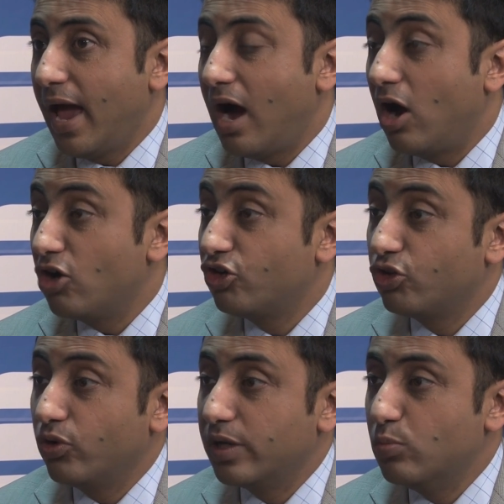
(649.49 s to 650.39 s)
are
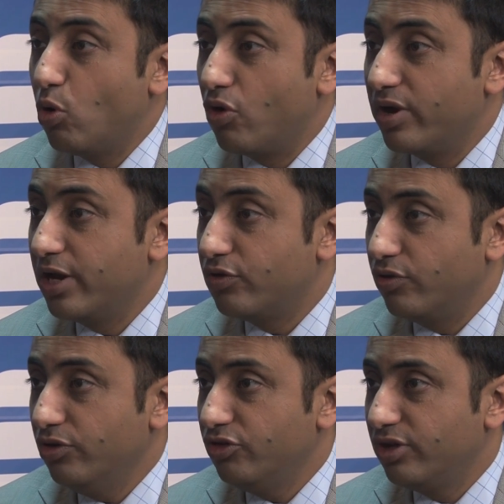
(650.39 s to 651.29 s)
showing more
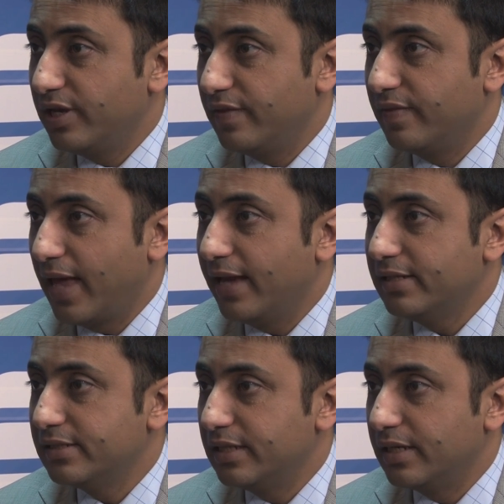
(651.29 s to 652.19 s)
interest in
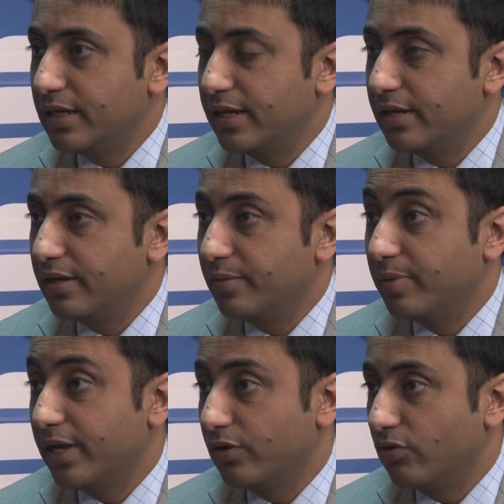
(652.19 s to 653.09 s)
that, in, in, in
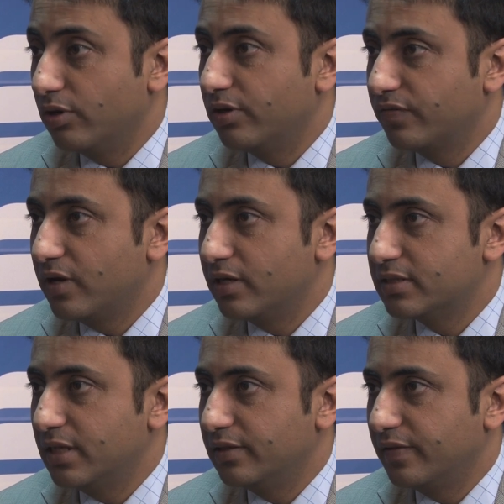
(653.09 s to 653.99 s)
playing a role in
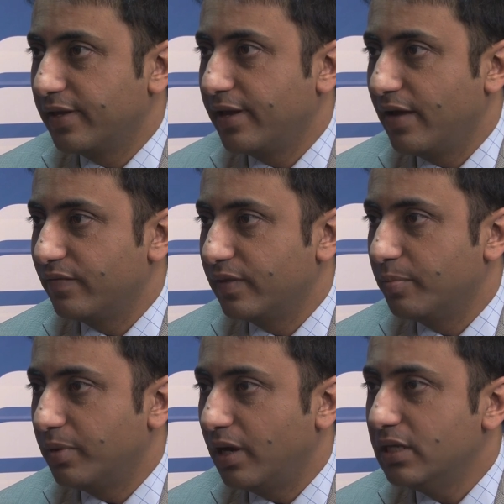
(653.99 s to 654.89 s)
Afghanistan than they have in the
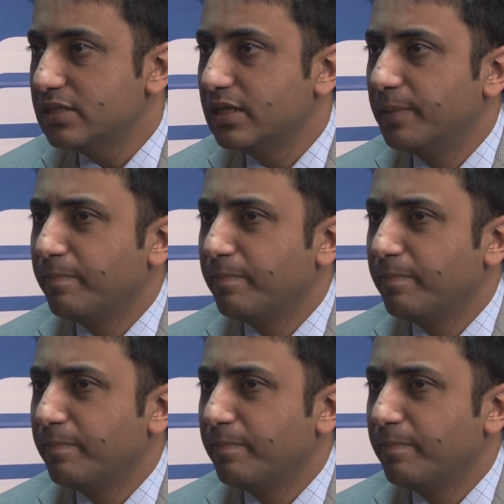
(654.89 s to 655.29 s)
past.